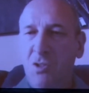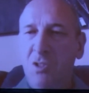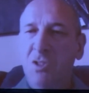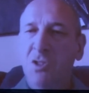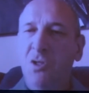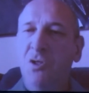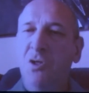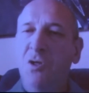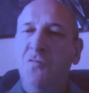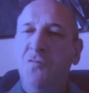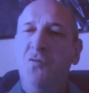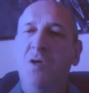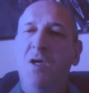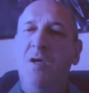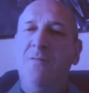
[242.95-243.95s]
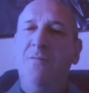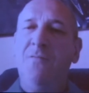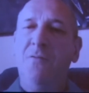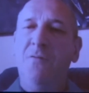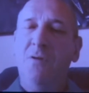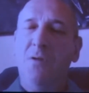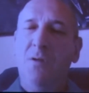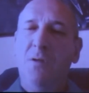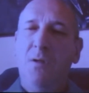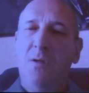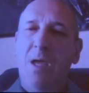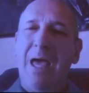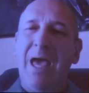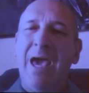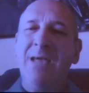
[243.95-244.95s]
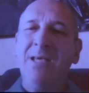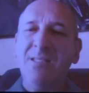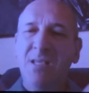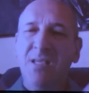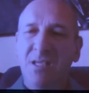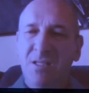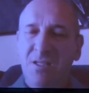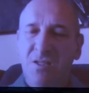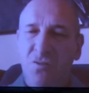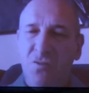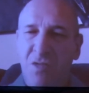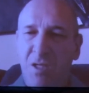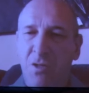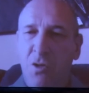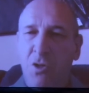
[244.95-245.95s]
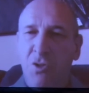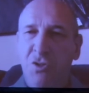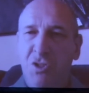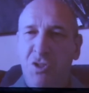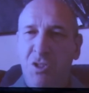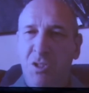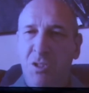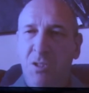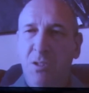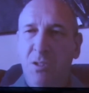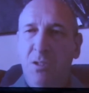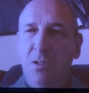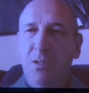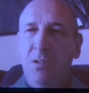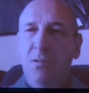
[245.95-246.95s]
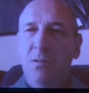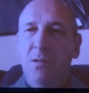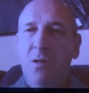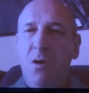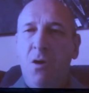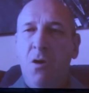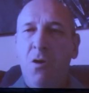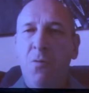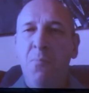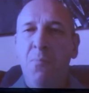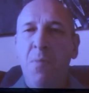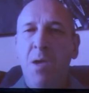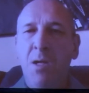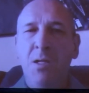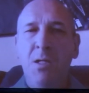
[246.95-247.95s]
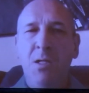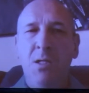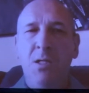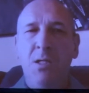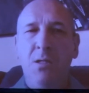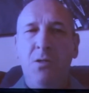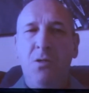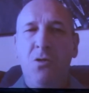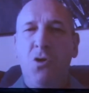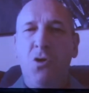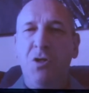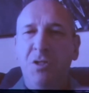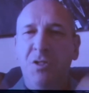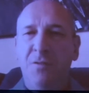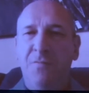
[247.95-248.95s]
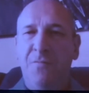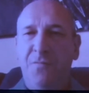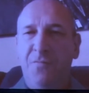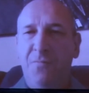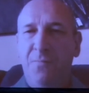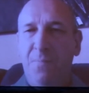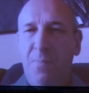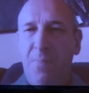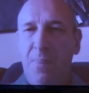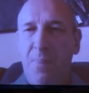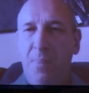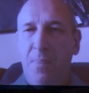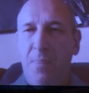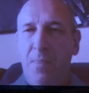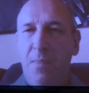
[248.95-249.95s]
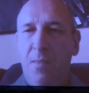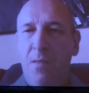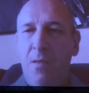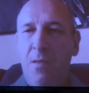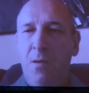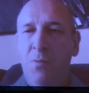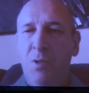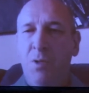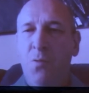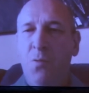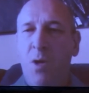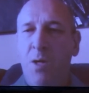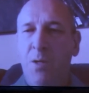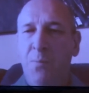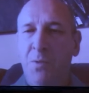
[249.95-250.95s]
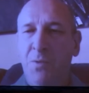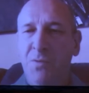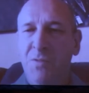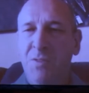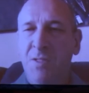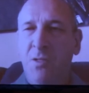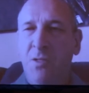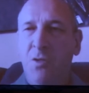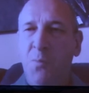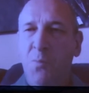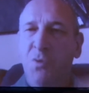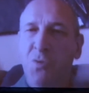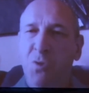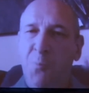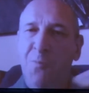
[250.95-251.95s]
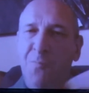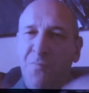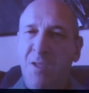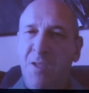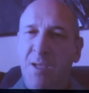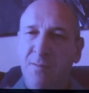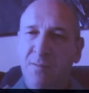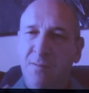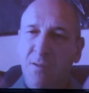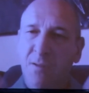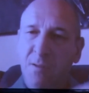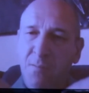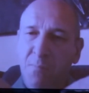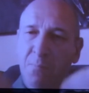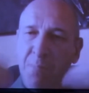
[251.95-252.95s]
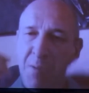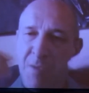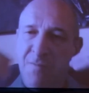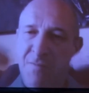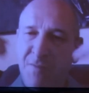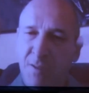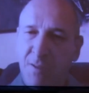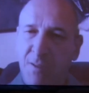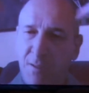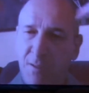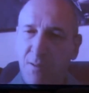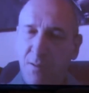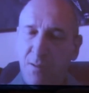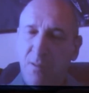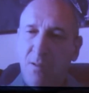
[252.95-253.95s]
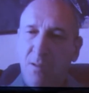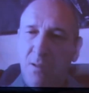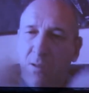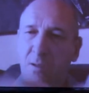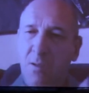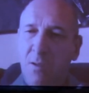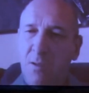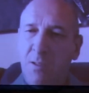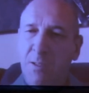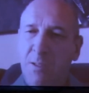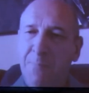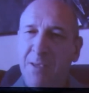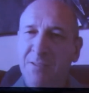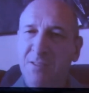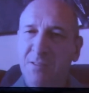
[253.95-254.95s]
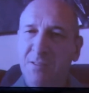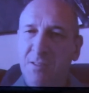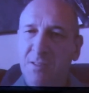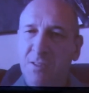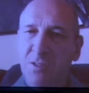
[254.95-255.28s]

It's not enough to have access to technology. There are many cognitive requirements that come on top of that basic capacity.